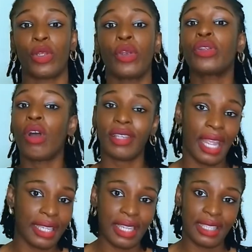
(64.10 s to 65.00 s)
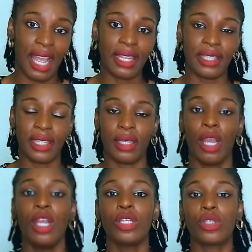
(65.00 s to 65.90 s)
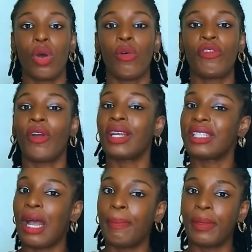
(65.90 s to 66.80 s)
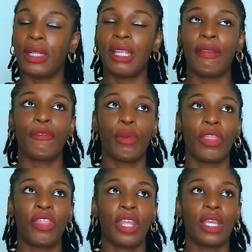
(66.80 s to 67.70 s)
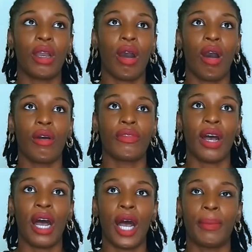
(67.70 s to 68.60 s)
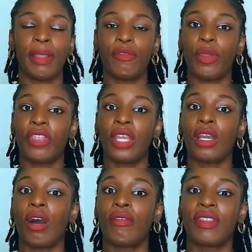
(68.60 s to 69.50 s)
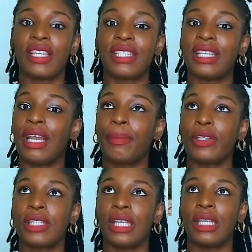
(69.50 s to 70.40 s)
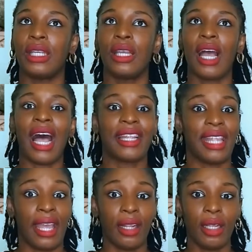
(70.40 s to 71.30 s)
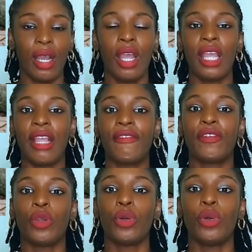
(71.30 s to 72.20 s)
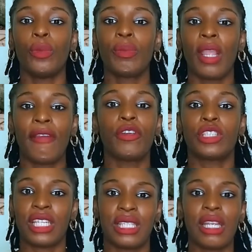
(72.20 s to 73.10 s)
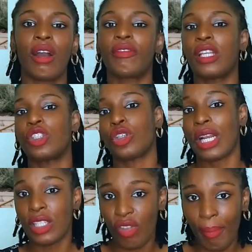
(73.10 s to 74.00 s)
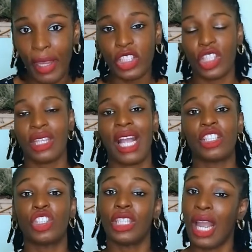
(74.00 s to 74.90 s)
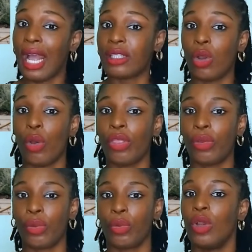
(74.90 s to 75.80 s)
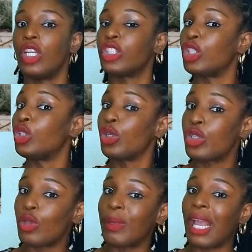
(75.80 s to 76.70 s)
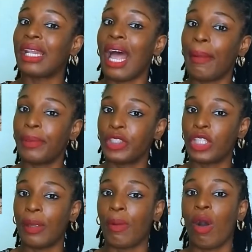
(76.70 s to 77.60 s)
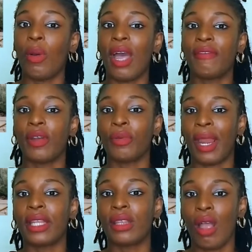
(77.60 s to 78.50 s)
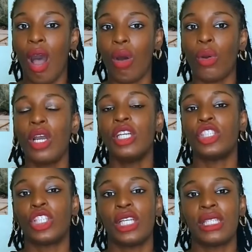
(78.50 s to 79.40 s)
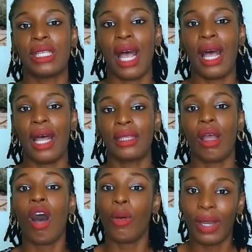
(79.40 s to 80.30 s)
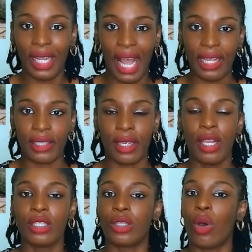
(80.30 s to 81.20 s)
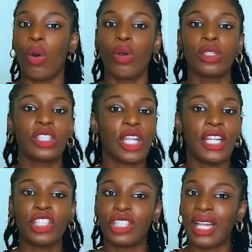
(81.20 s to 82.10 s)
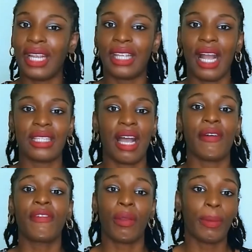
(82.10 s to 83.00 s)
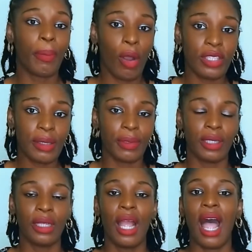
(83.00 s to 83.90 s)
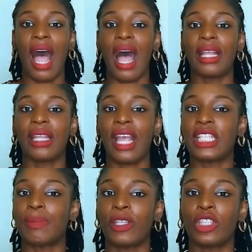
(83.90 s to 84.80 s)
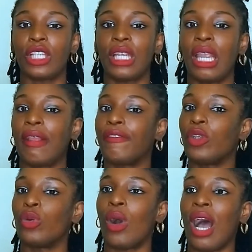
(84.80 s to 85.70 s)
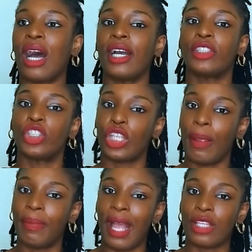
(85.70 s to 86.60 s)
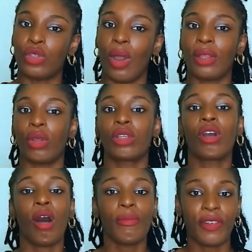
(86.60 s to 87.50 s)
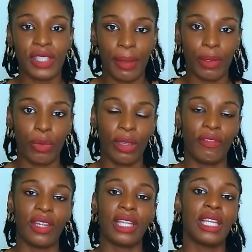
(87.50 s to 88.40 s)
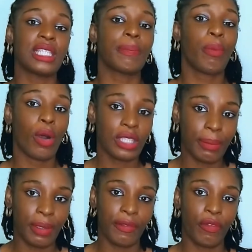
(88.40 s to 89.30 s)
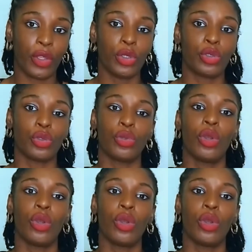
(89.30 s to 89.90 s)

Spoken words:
you're not exercising. So for example, if we think of the celebrity Adele, if you just think of the transformation that she has gone through. She used to be an apple shape, however right now she's an hourglass. So changes like that are very possible, and especially if you are a shape that you are not comfortable with, it is possible for you to